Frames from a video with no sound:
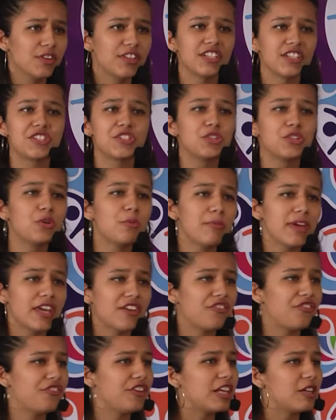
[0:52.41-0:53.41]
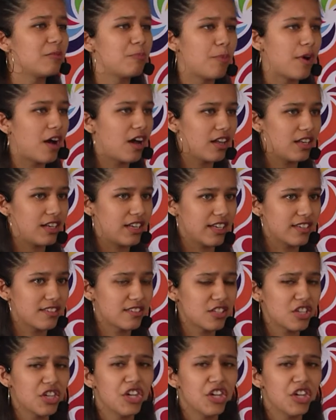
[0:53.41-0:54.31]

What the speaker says: that you may feel powerless.